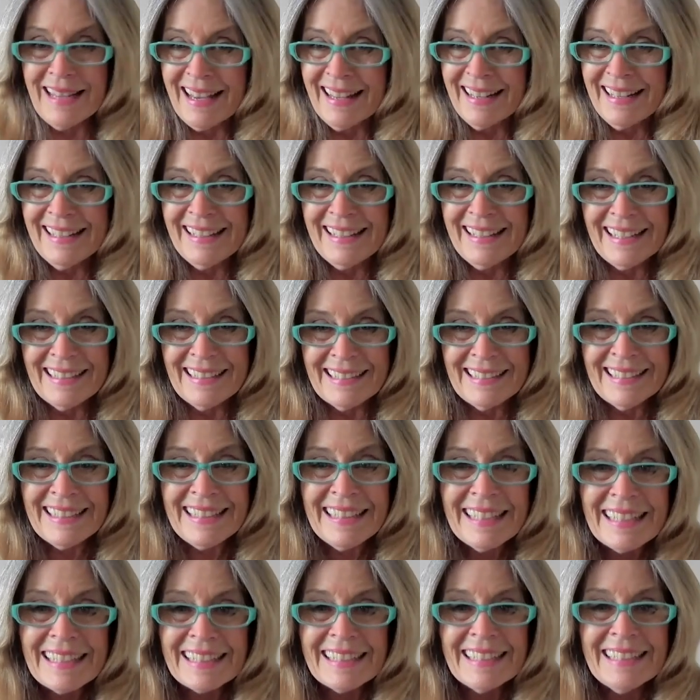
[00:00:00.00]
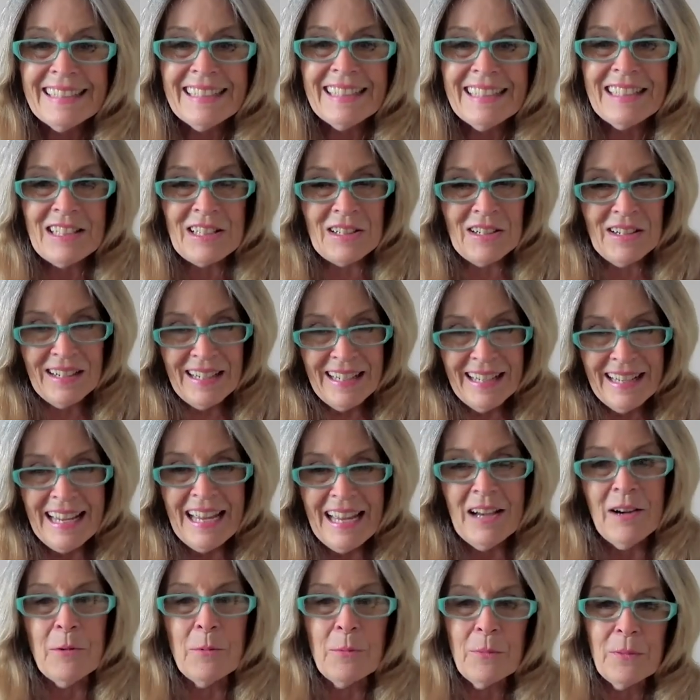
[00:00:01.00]
not a young kid starting
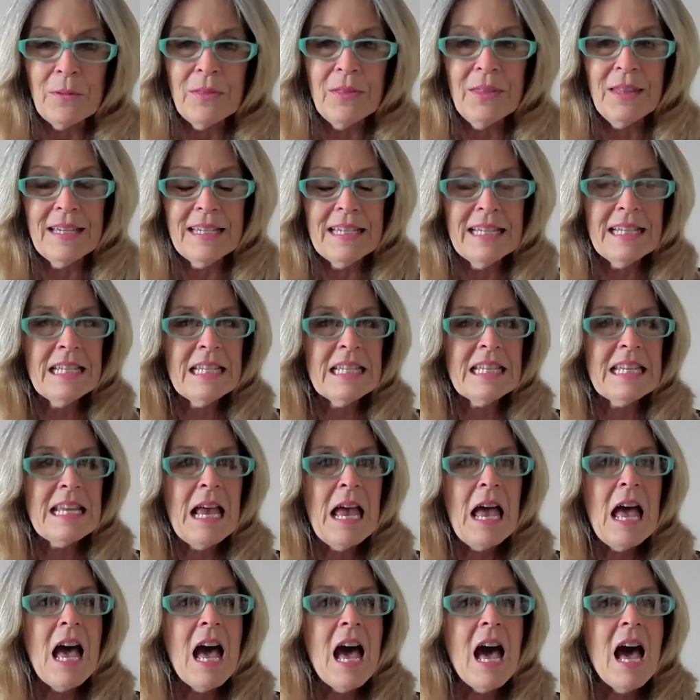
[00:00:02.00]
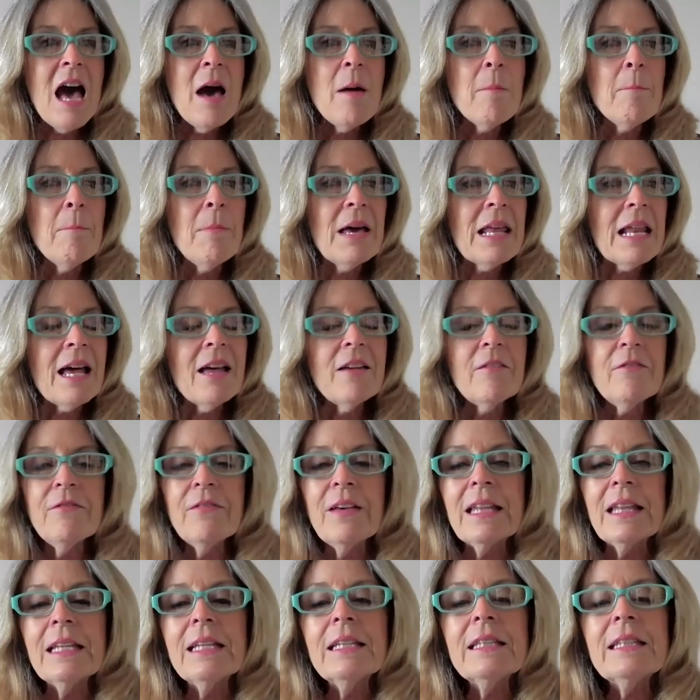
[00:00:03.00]
out with this, but I
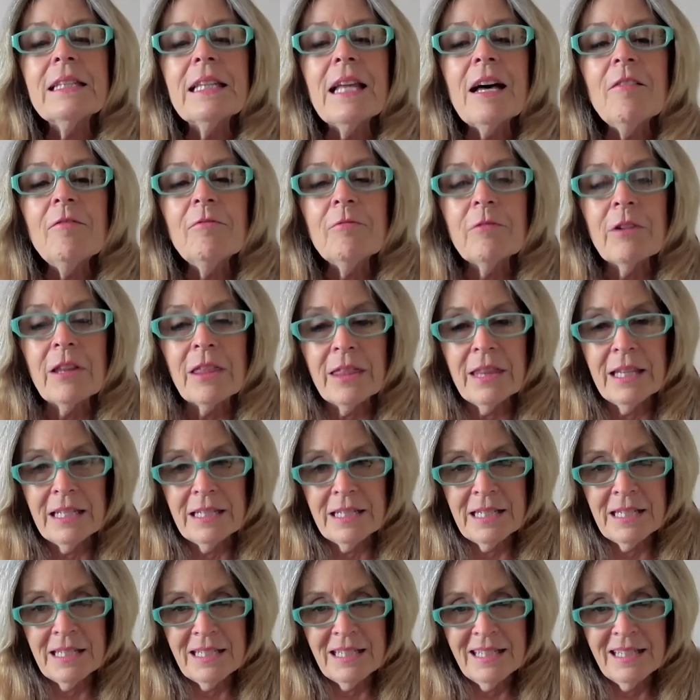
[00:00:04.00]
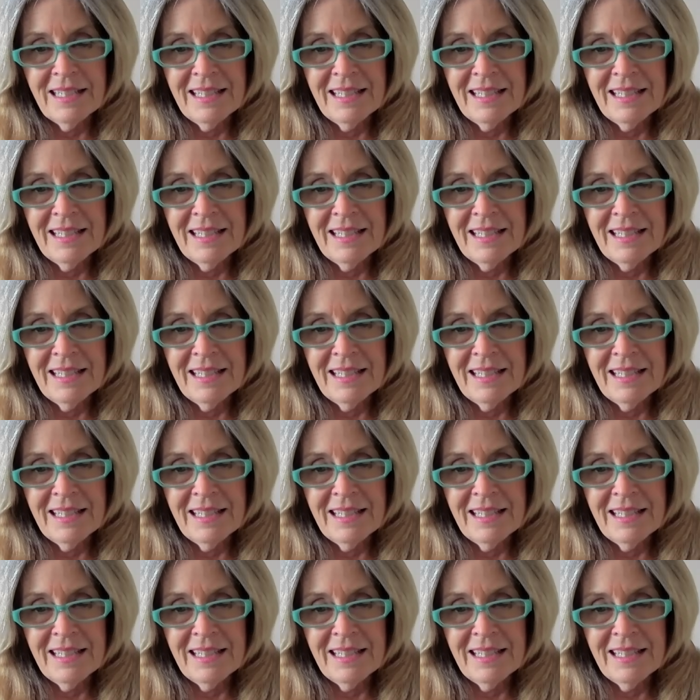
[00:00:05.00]
fell in love with it.